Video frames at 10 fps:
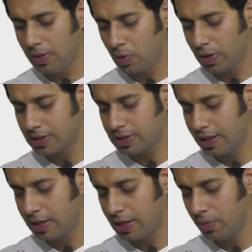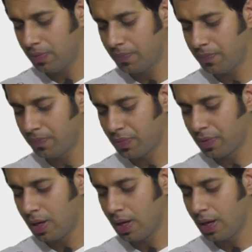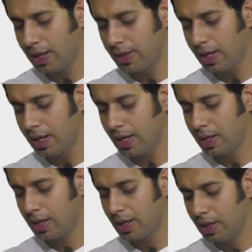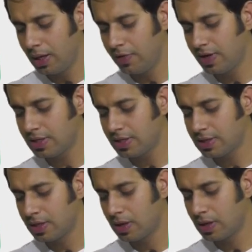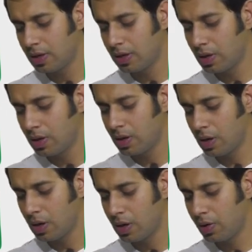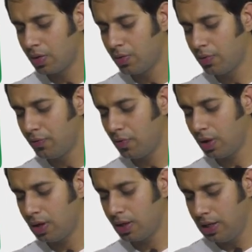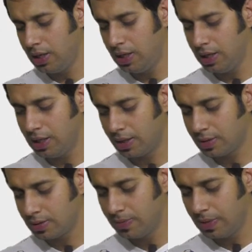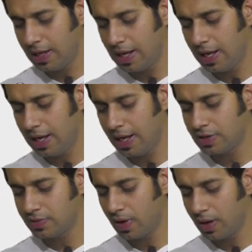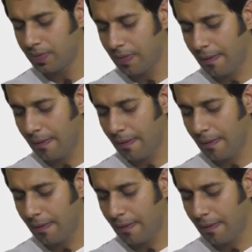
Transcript: input tax credit now and then reverse for T. Similarly, I'll reverse for